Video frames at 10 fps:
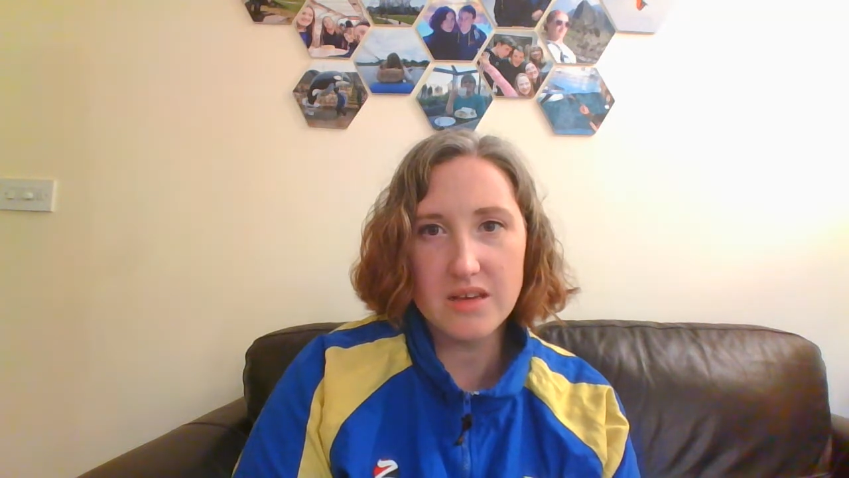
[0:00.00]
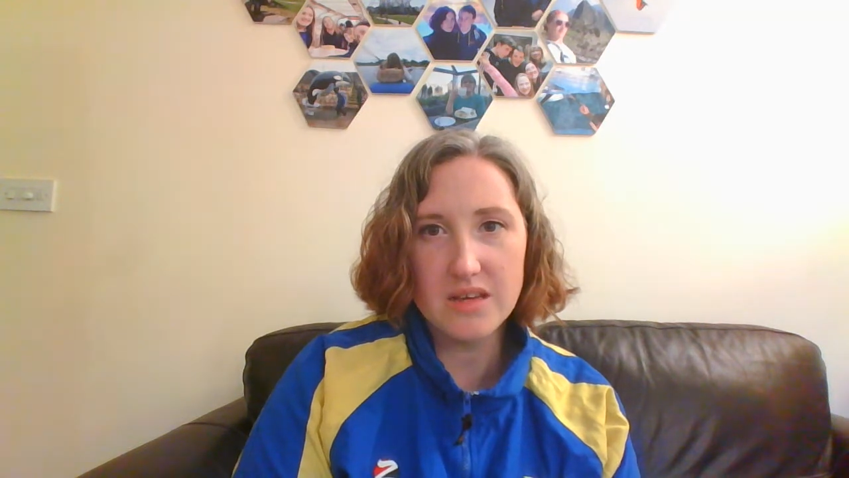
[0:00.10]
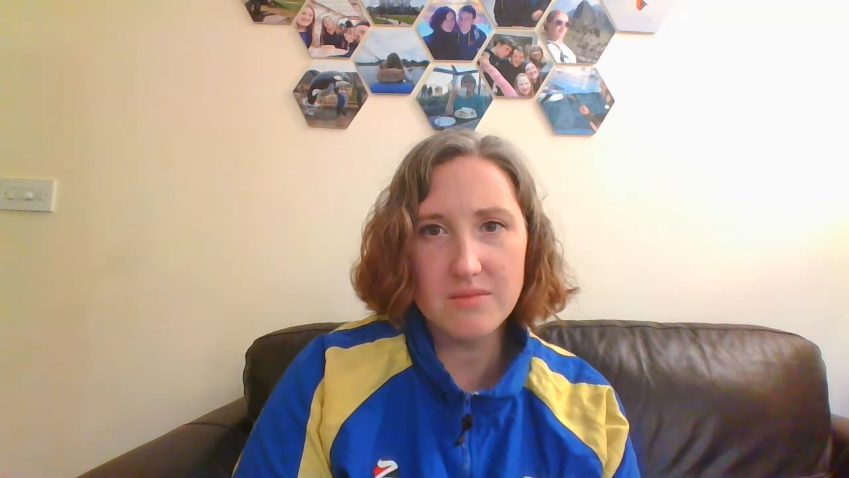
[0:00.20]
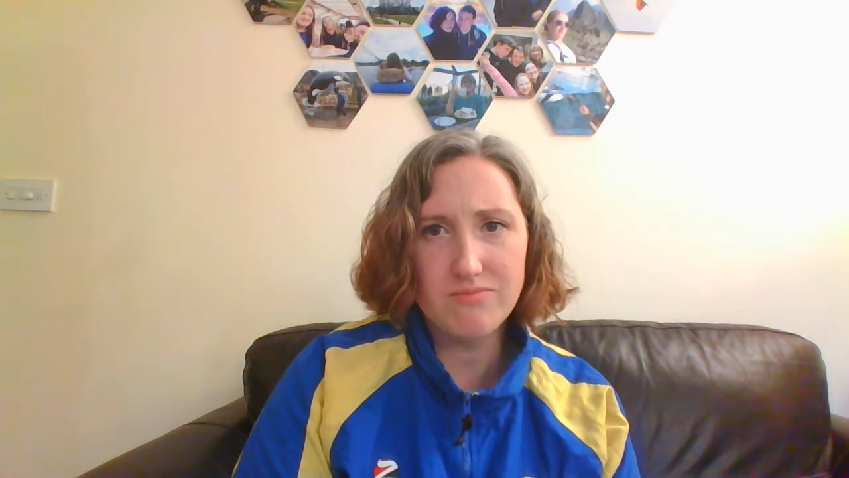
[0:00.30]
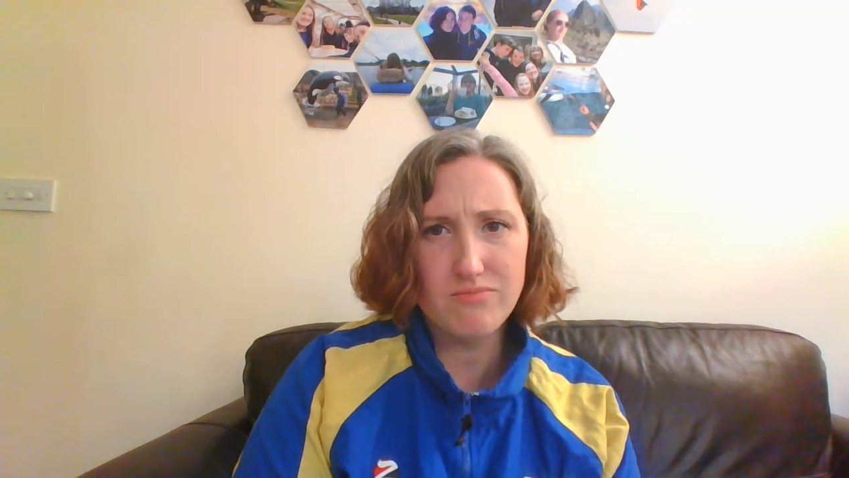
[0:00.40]

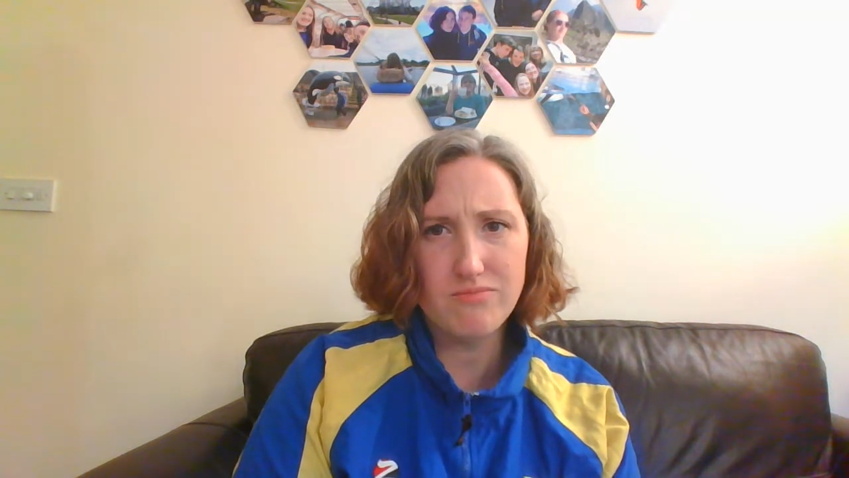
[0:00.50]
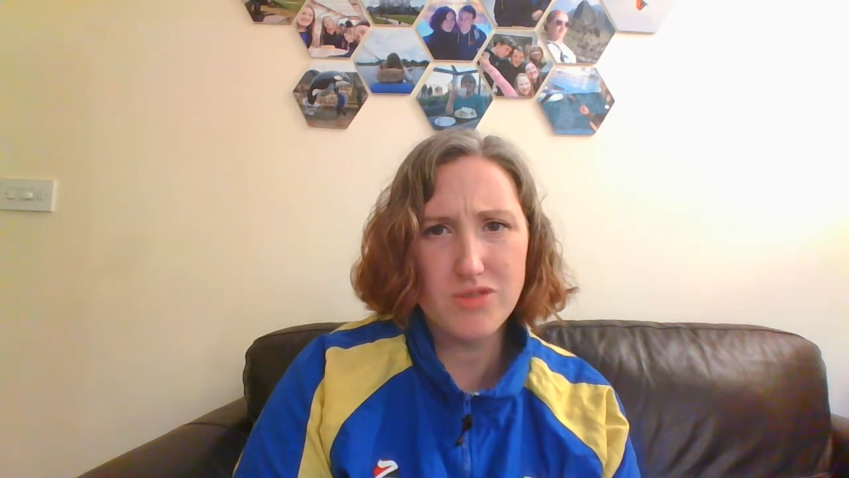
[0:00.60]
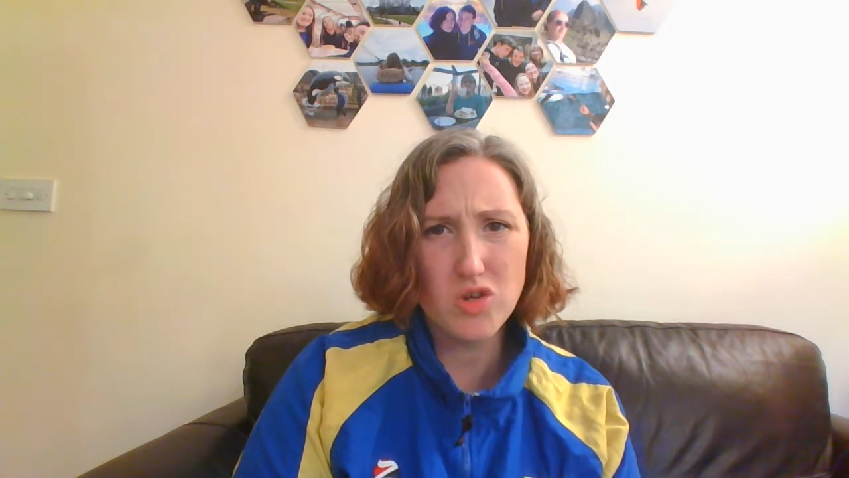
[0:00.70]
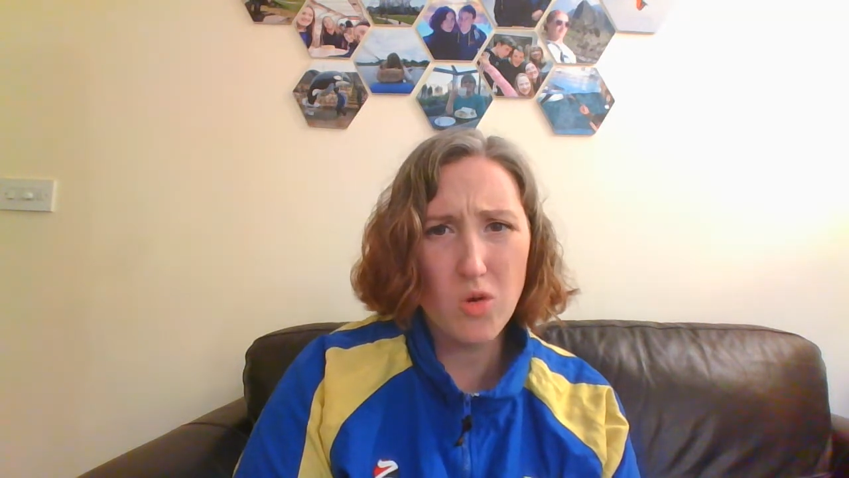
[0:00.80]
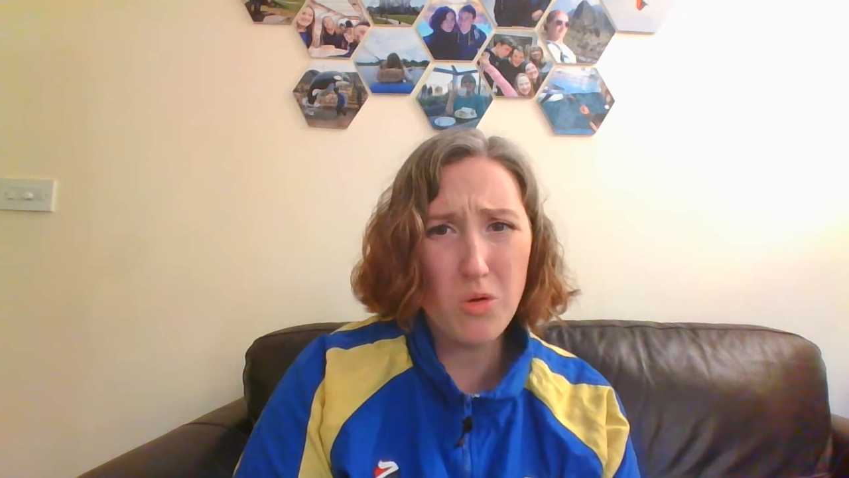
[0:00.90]
um,
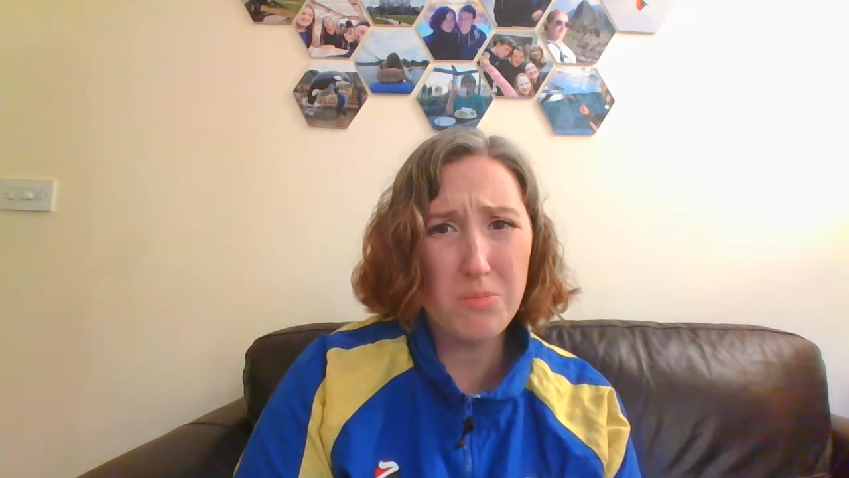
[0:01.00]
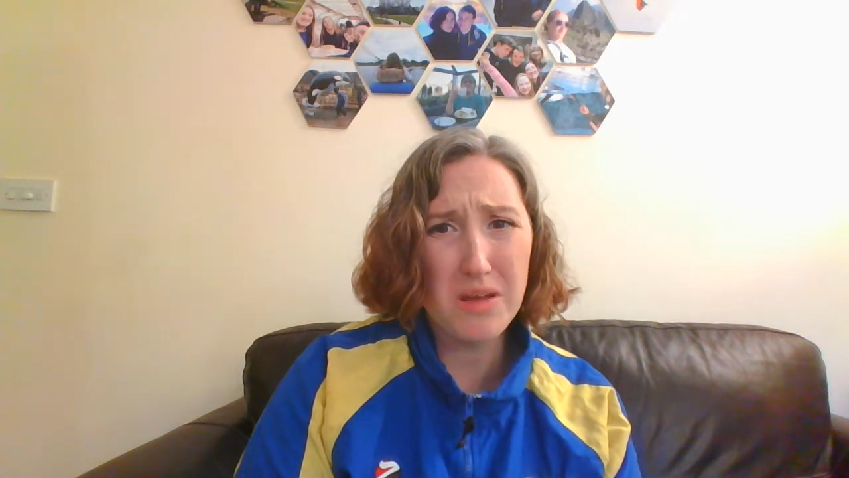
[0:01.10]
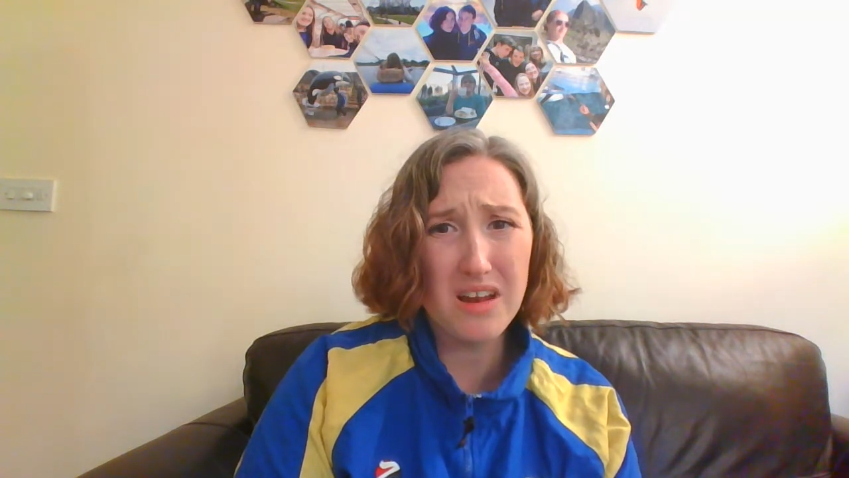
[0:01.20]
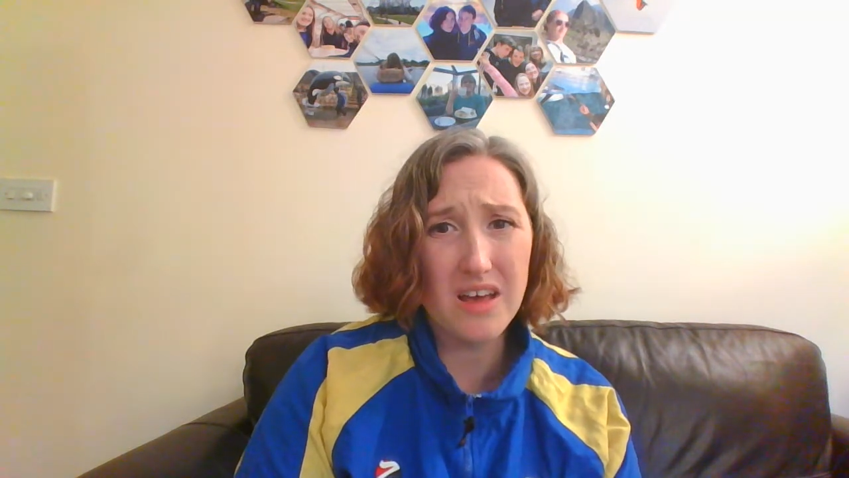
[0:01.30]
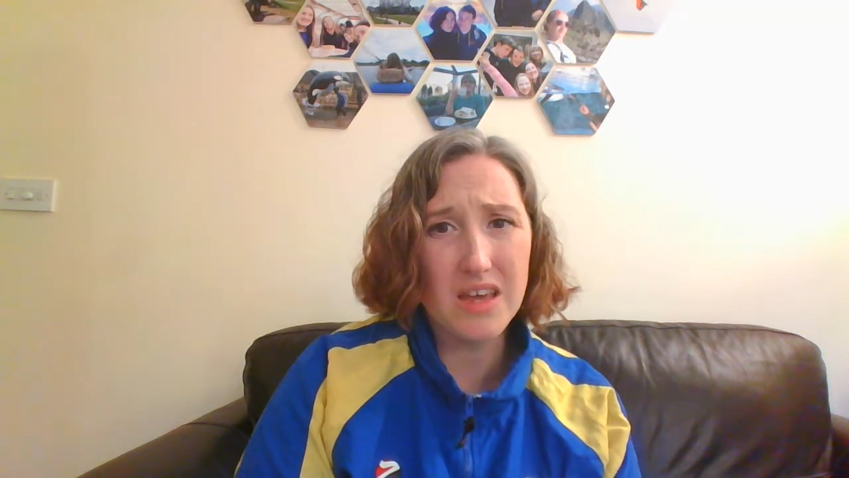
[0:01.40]
sure,
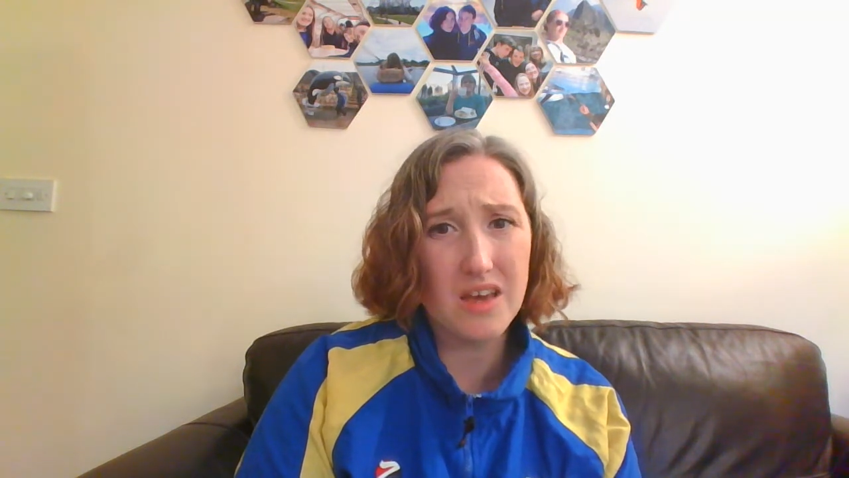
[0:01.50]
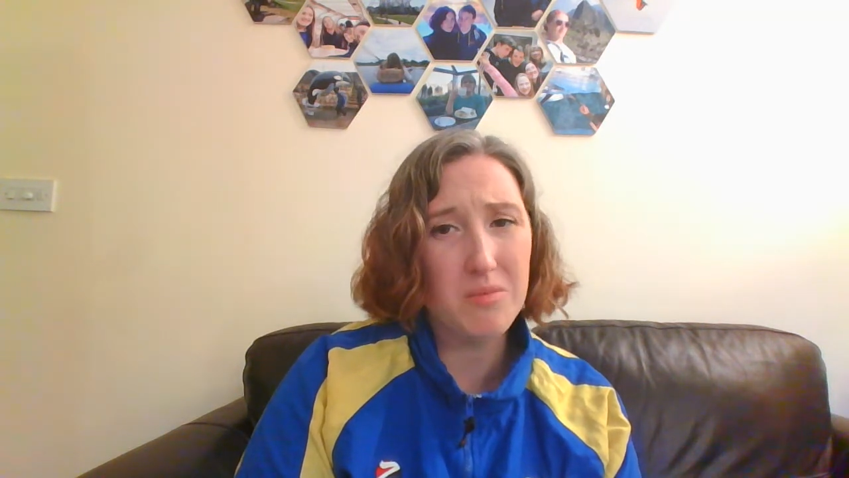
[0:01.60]
but like,